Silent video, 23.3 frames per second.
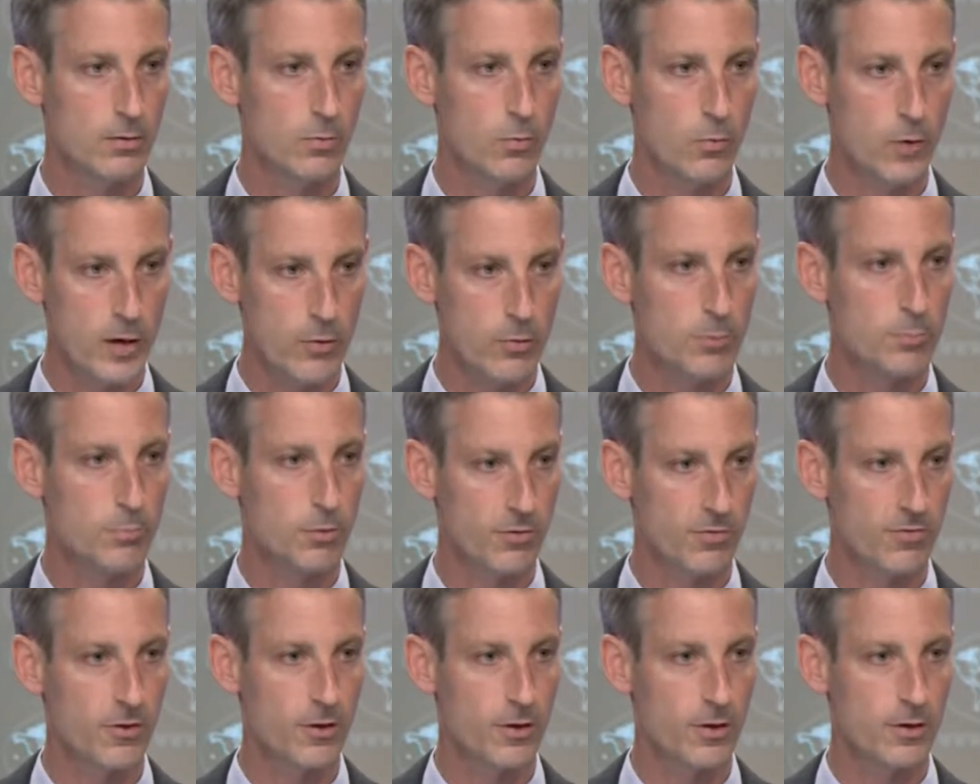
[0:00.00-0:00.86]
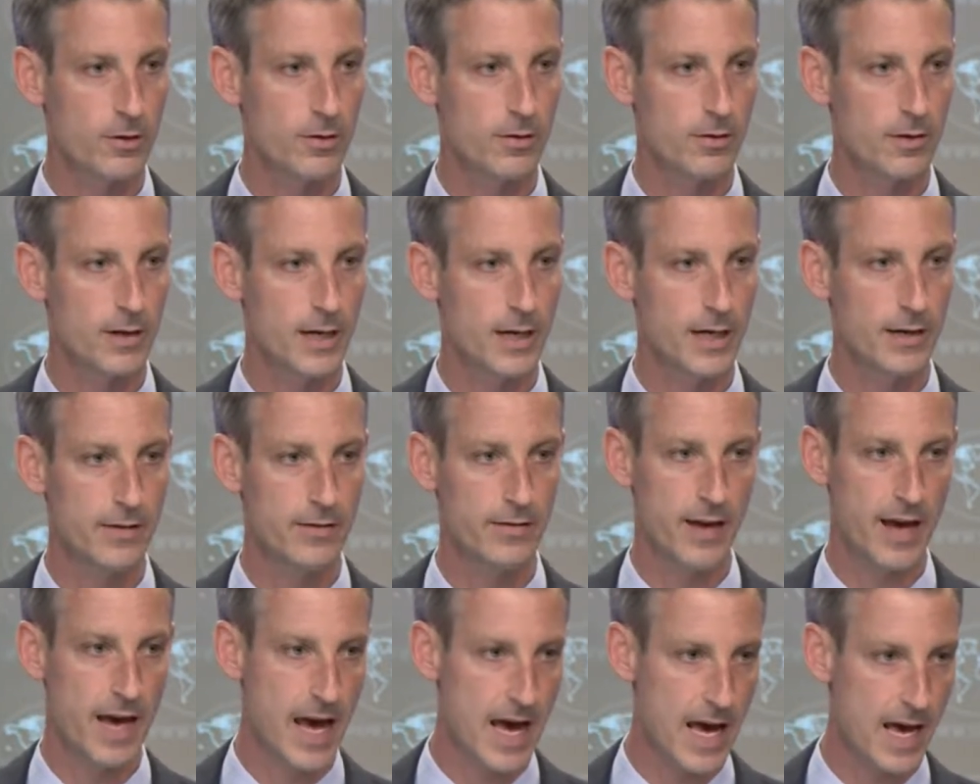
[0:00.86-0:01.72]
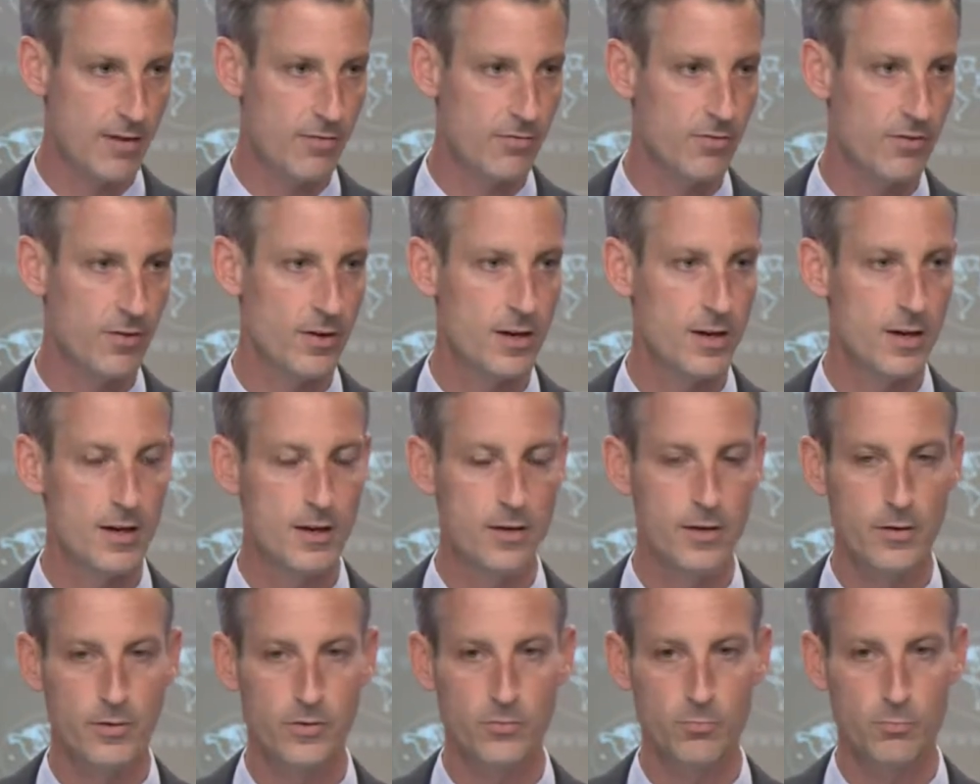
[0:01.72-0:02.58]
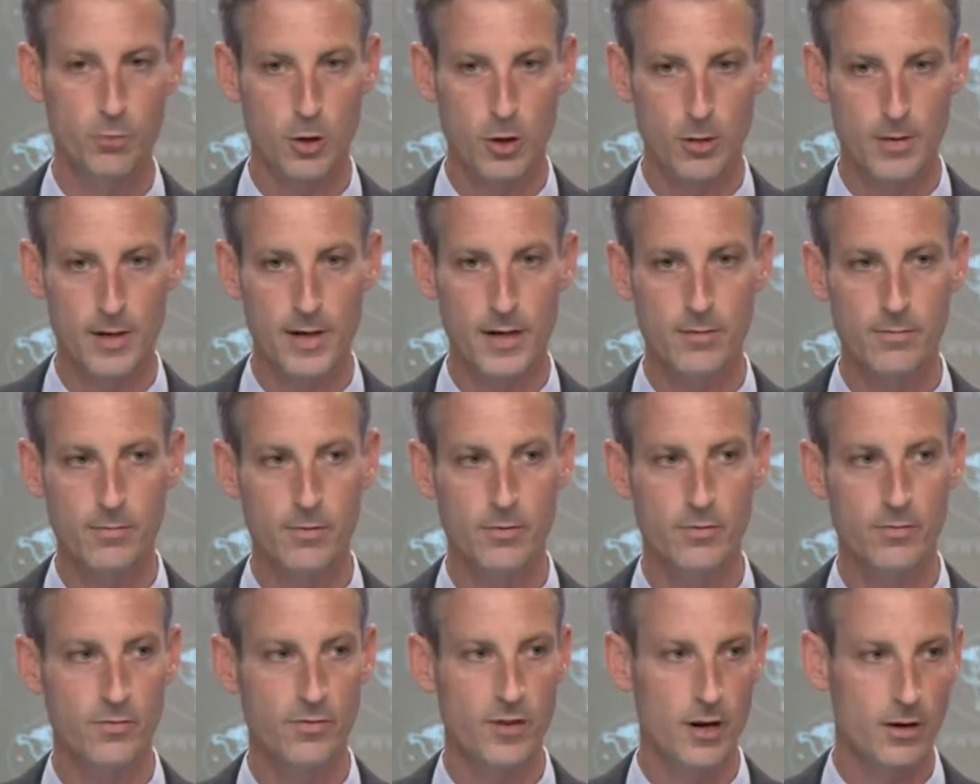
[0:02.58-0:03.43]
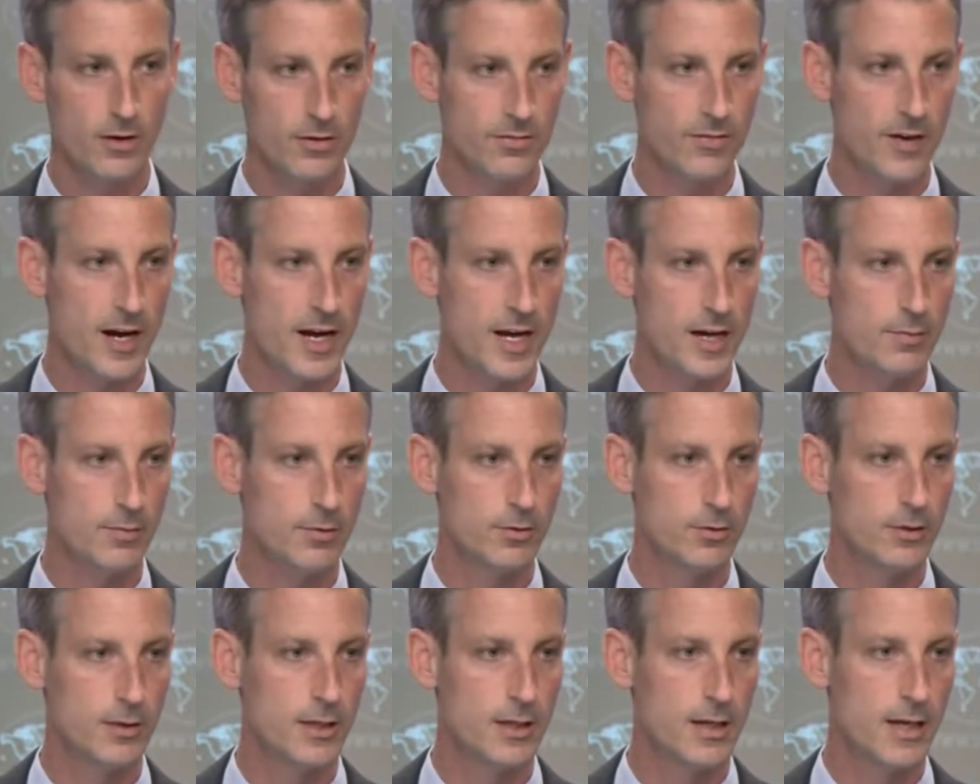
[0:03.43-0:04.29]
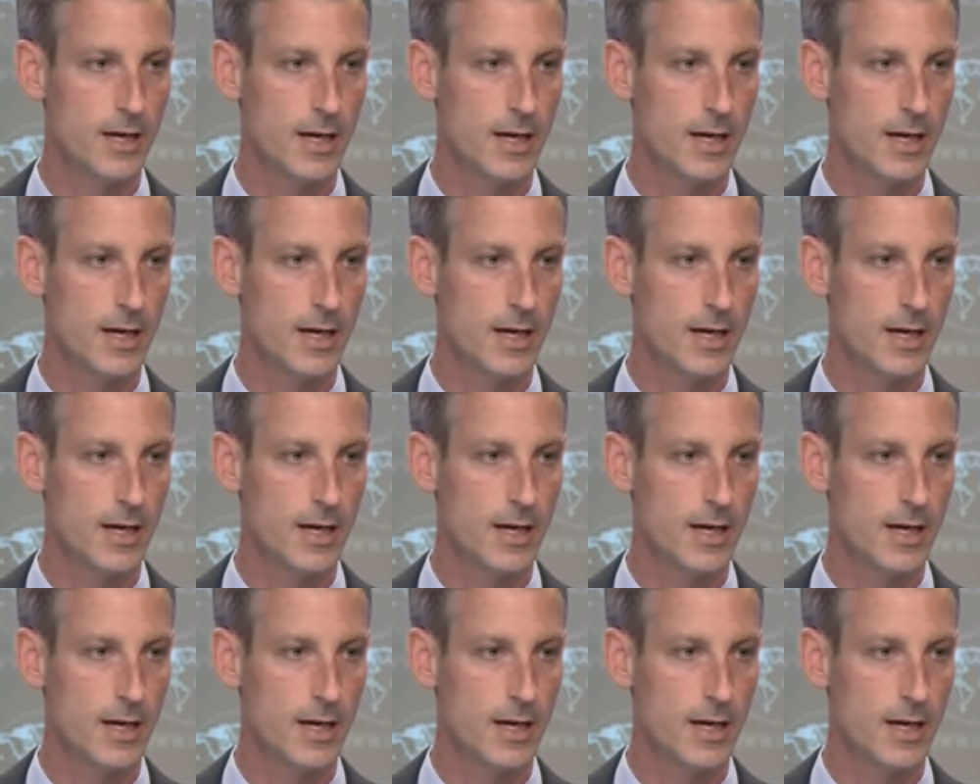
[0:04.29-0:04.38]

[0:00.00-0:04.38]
we would prefer to have those permanent, verifiable